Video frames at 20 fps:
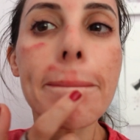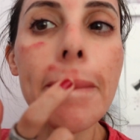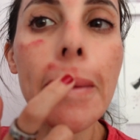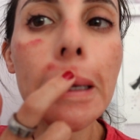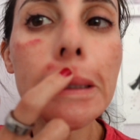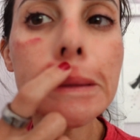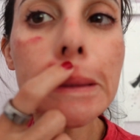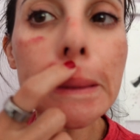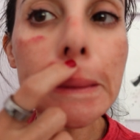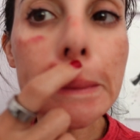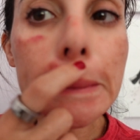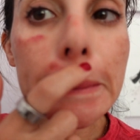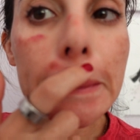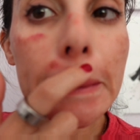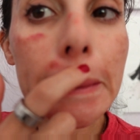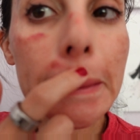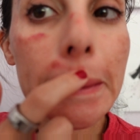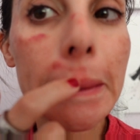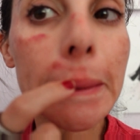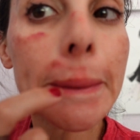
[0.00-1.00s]
as you can
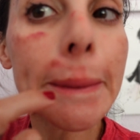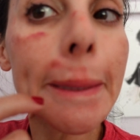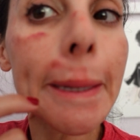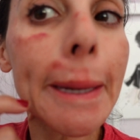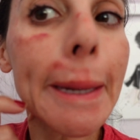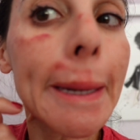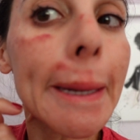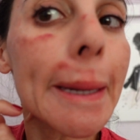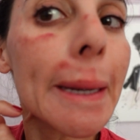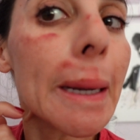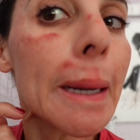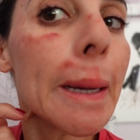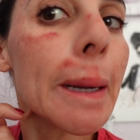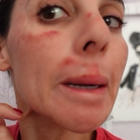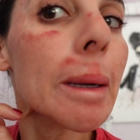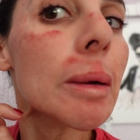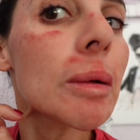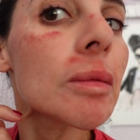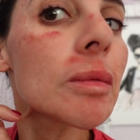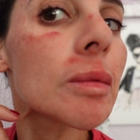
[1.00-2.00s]
see, it's like
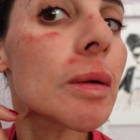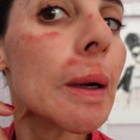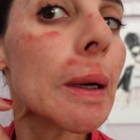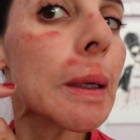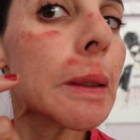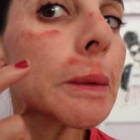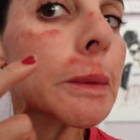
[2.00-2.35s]
very